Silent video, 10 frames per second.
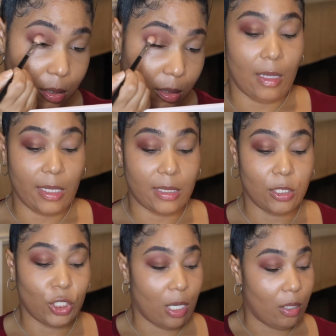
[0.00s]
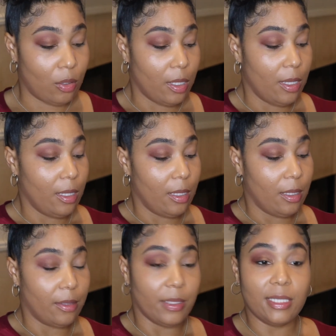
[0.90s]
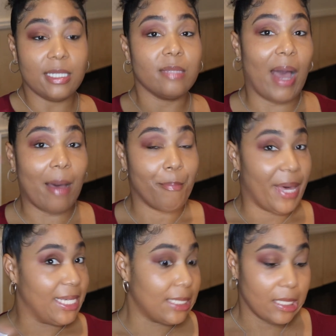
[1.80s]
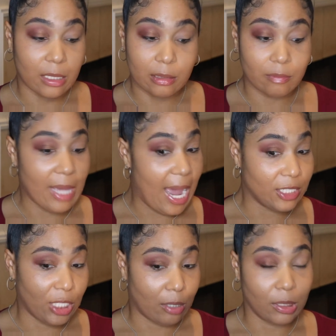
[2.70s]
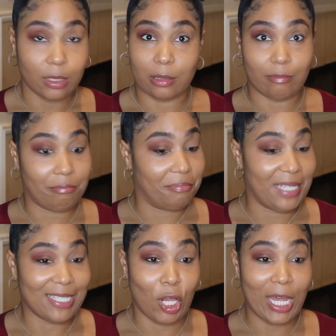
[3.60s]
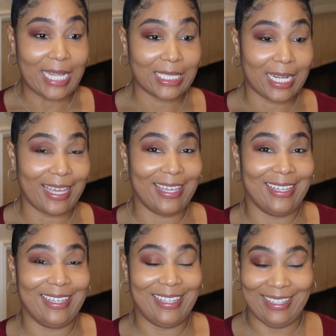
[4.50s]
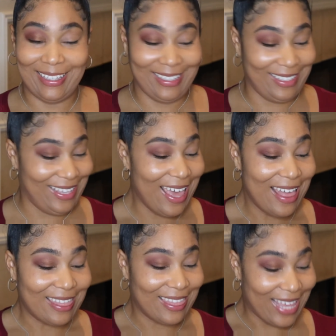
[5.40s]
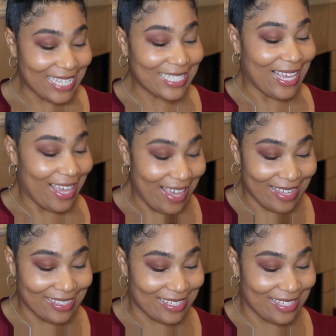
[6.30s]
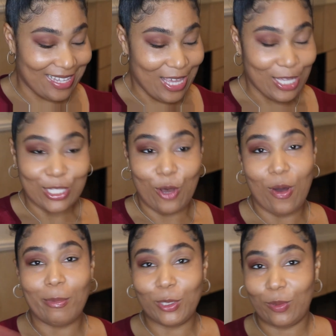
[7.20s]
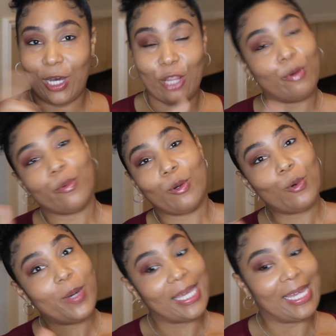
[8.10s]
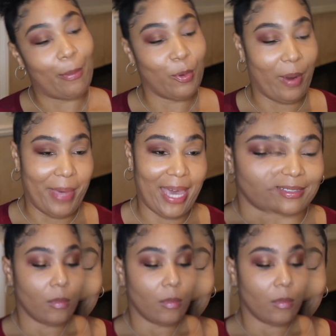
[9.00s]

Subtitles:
And that's it, y'all. This is my basic eyeshadow look. That's all I got today. That's it. So I'm gonna do the other one real quick, and I'll be right back.